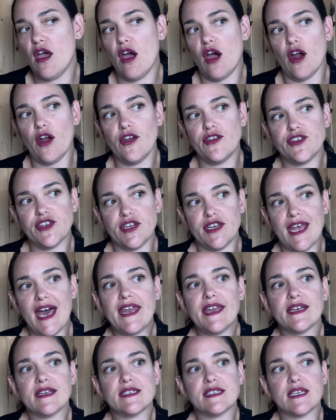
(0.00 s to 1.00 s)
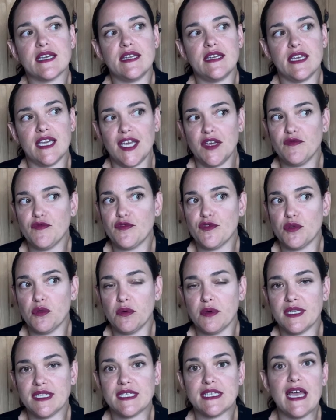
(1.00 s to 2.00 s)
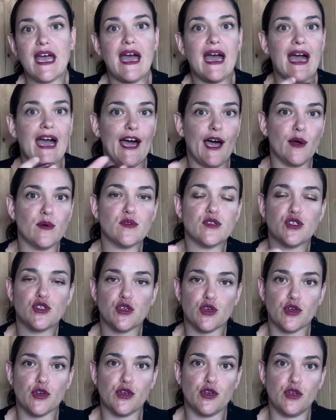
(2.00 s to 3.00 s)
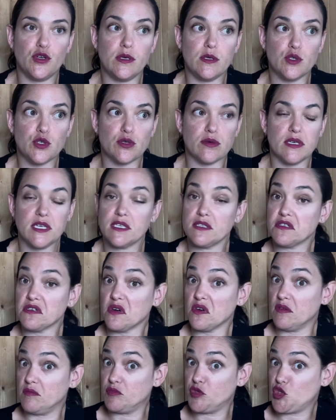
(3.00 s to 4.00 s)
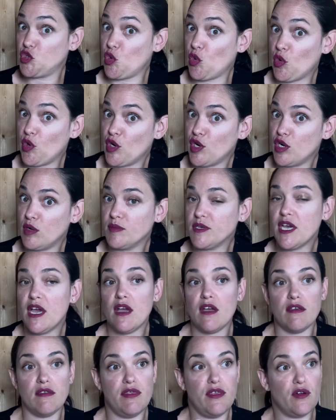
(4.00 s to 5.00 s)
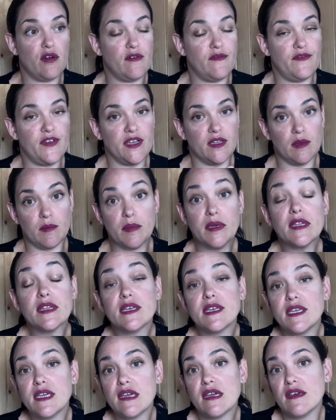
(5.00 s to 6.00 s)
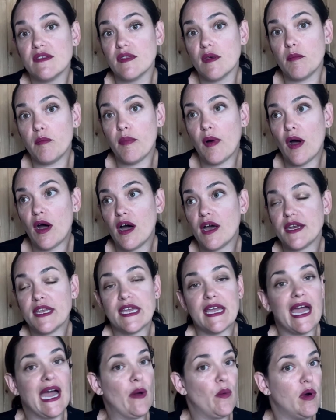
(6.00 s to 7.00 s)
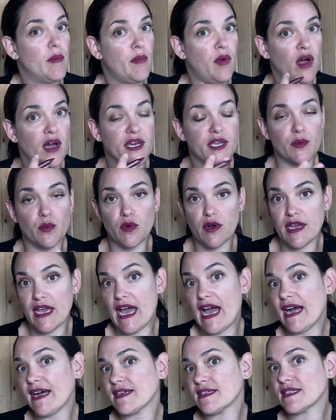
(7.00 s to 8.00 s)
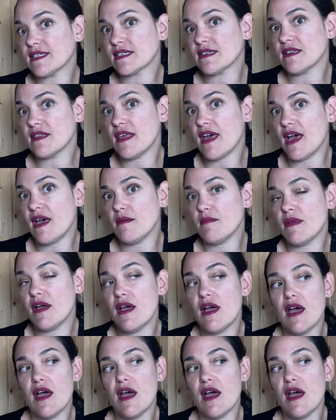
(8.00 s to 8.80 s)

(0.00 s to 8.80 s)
Our genetics can influence how certain nutrients are absorbed, their availability in the body, how our body reacts to them.